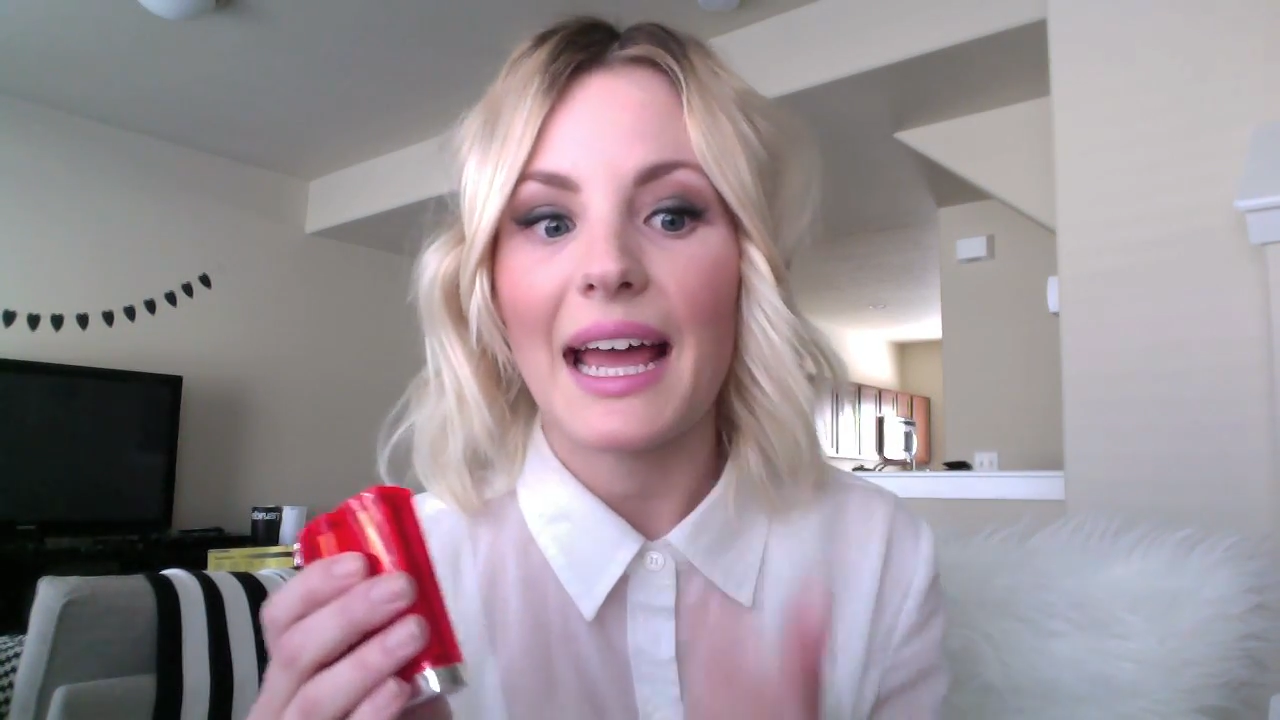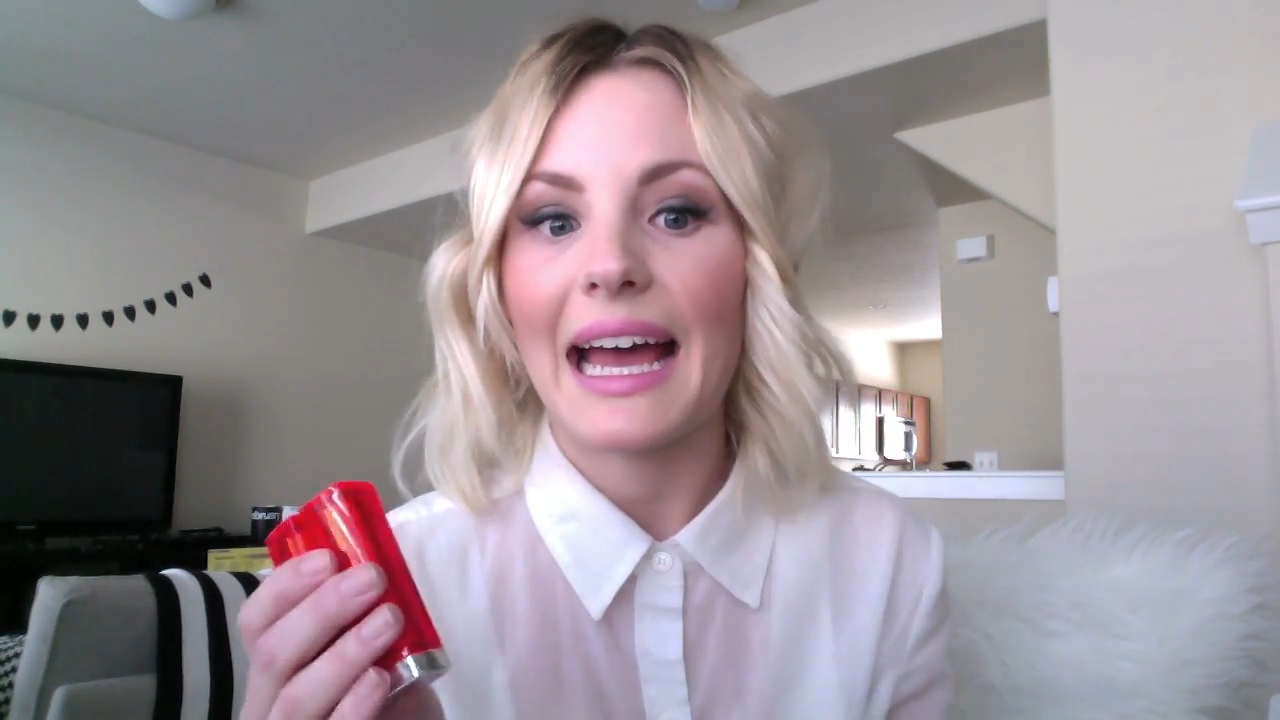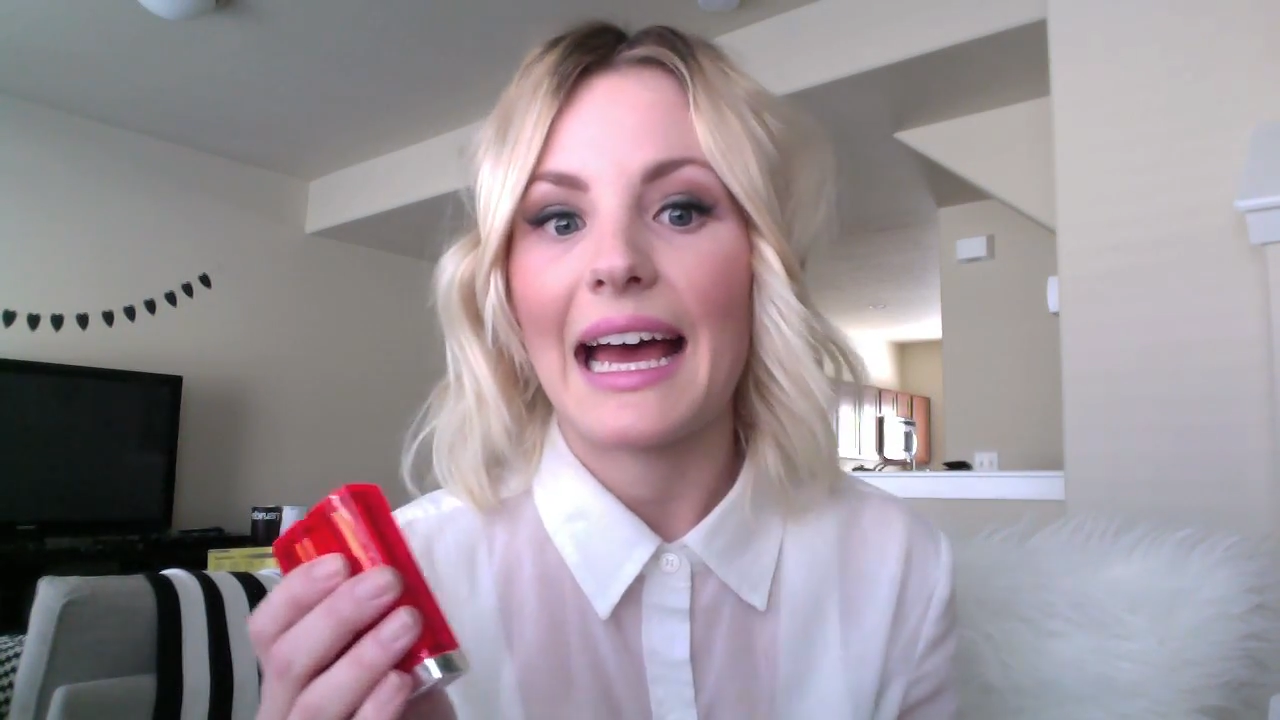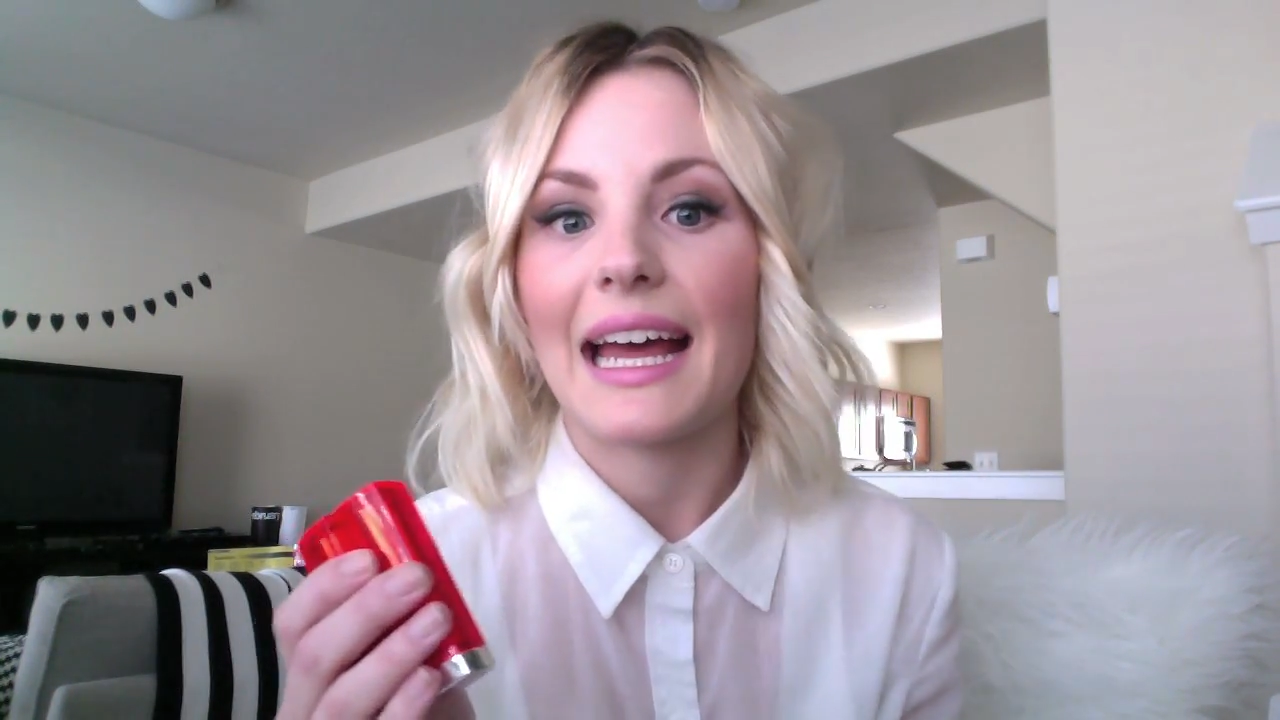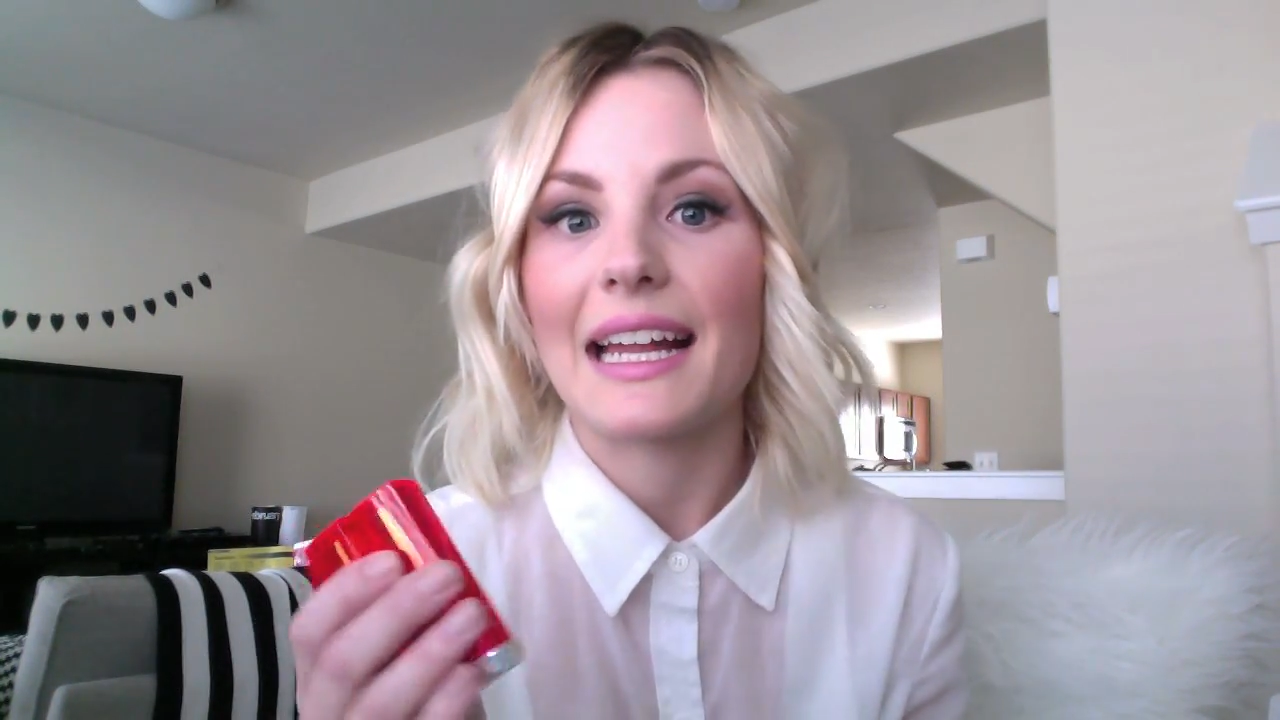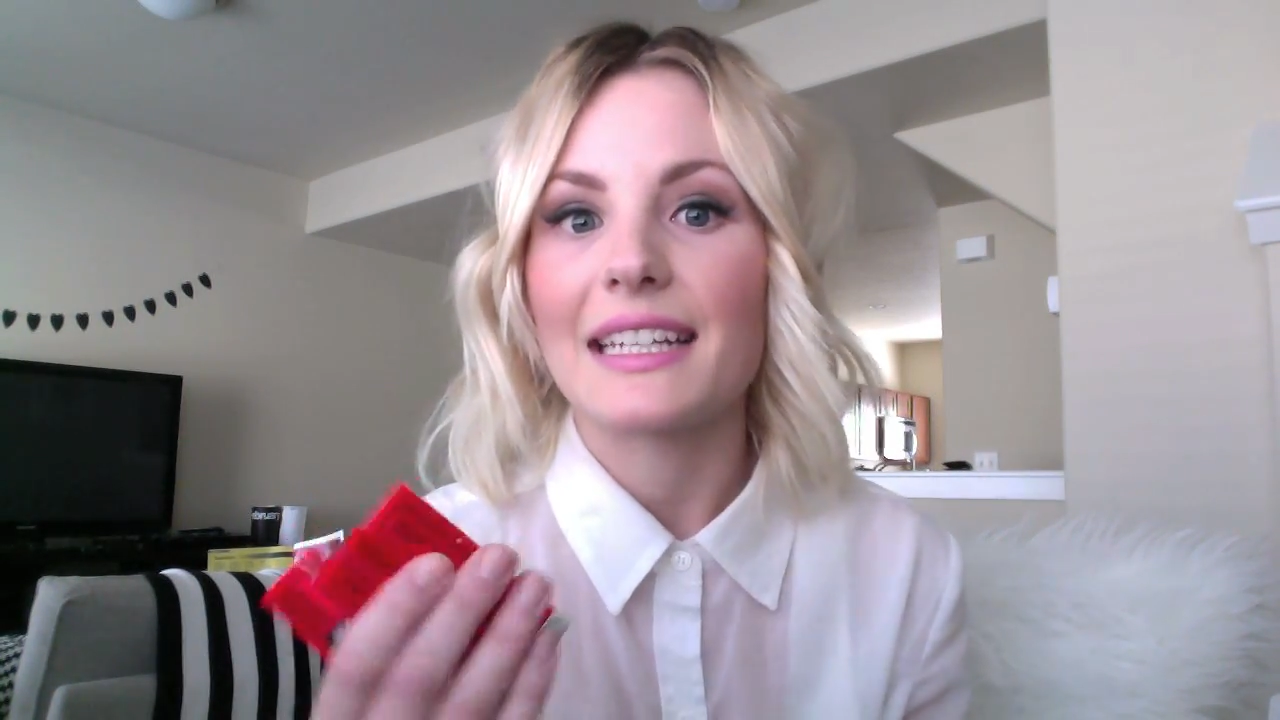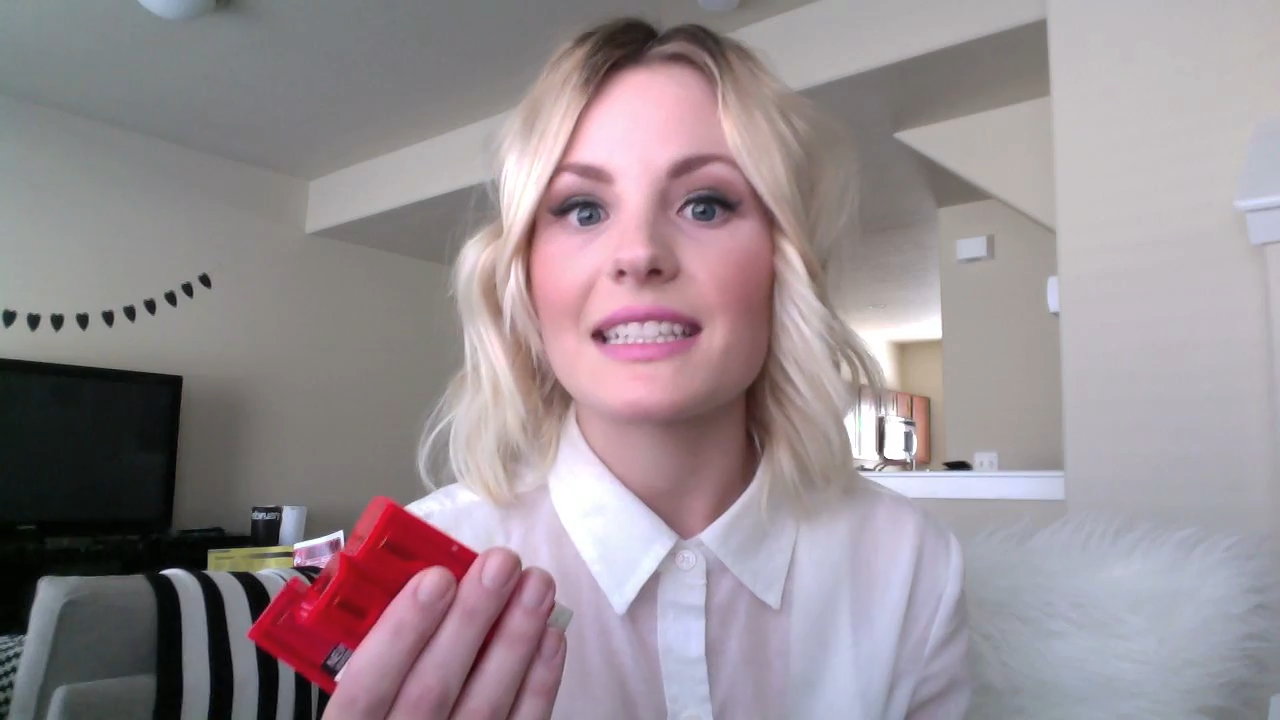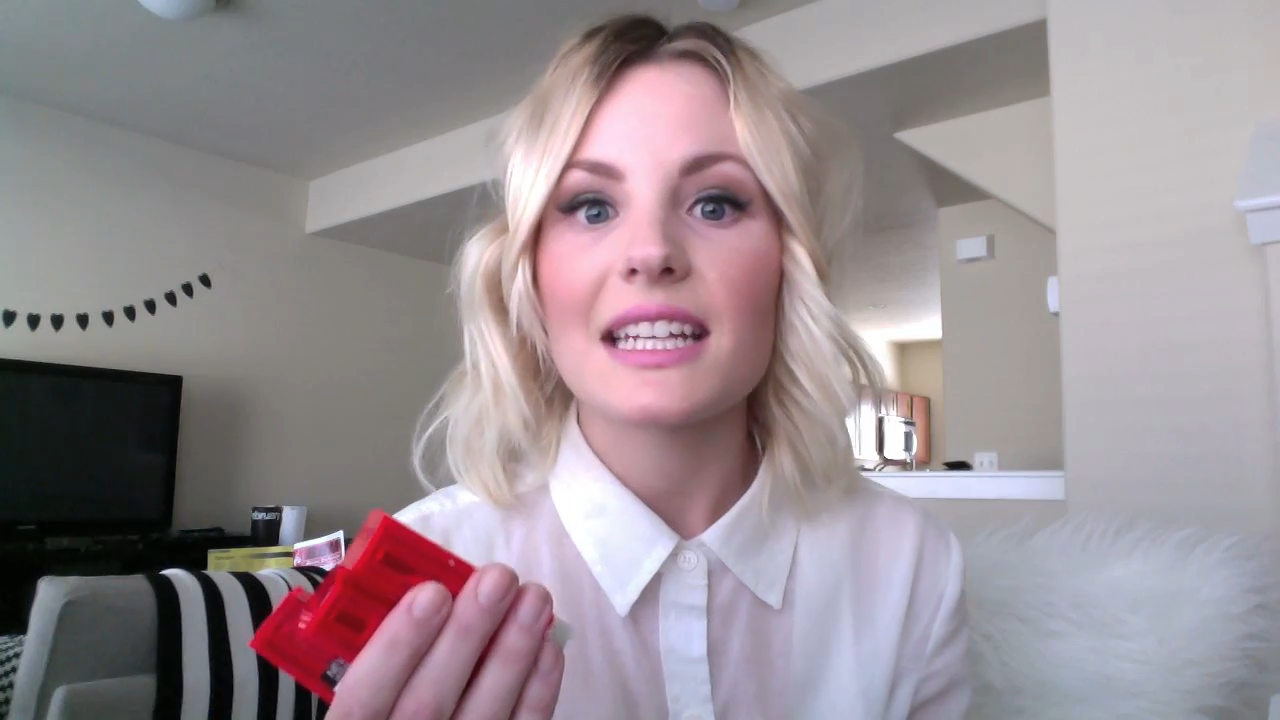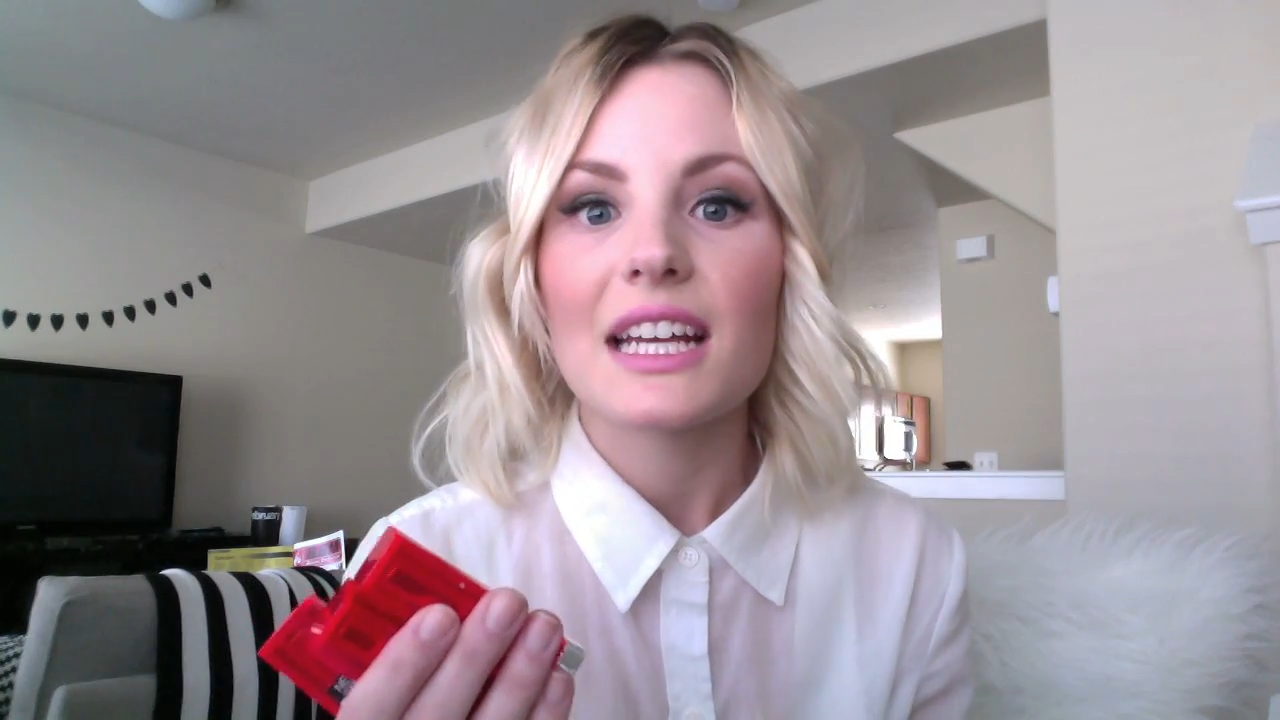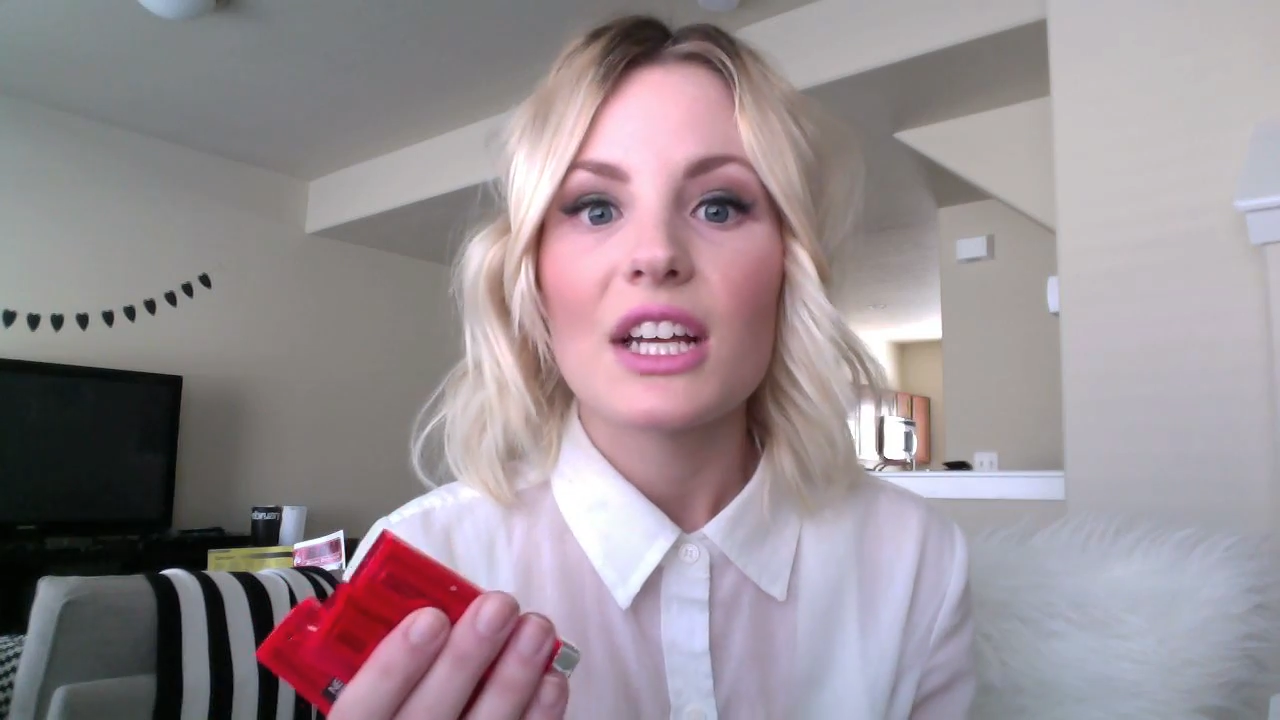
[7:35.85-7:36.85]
and